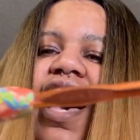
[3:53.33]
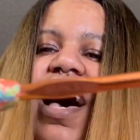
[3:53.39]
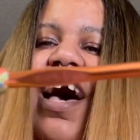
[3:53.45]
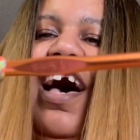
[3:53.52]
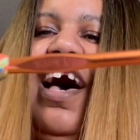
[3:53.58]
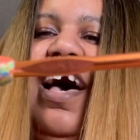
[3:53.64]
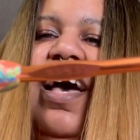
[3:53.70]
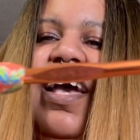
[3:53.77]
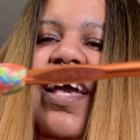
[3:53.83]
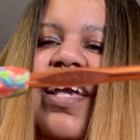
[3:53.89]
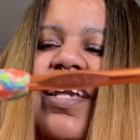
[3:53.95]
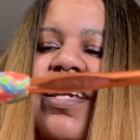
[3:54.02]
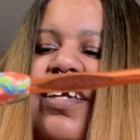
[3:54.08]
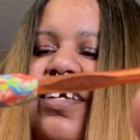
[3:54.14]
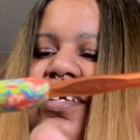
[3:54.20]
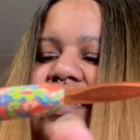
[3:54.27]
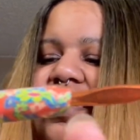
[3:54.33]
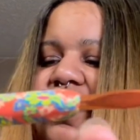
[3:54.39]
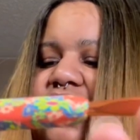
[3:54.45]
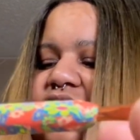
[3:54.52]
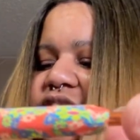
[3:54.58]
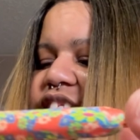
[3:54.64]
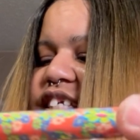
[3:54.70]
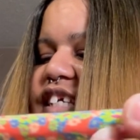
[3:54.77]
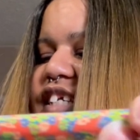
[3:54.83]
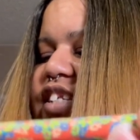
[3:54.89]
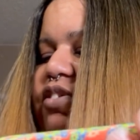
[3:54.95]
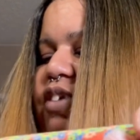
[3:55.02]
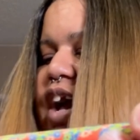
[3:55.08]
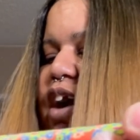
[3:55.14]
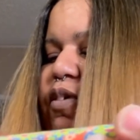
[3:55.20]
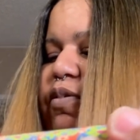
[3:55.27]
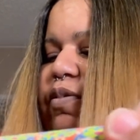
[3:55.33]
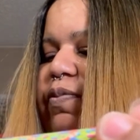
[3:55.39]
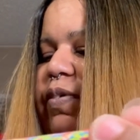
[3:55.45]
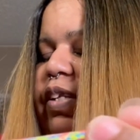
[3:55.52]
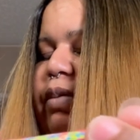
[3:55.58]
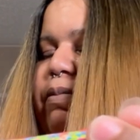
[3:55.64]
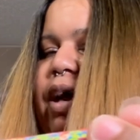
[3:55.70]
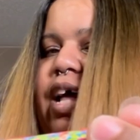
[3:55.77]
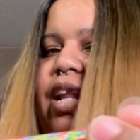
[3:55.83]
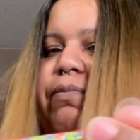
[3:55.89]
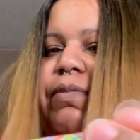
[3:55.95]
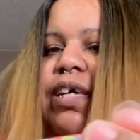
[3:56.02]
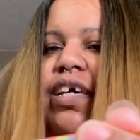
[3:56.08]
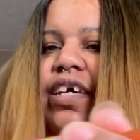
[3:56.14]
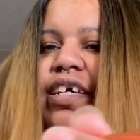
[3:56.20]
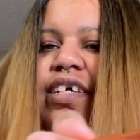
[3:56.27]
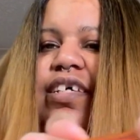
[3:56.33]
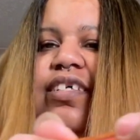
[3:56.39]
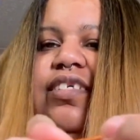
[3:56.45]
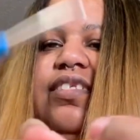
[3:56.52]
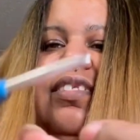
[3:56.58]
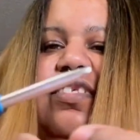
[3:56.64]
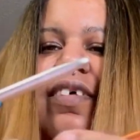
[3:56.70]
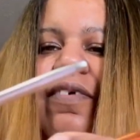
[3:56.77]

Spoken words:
I didn't know how I would feel about it, because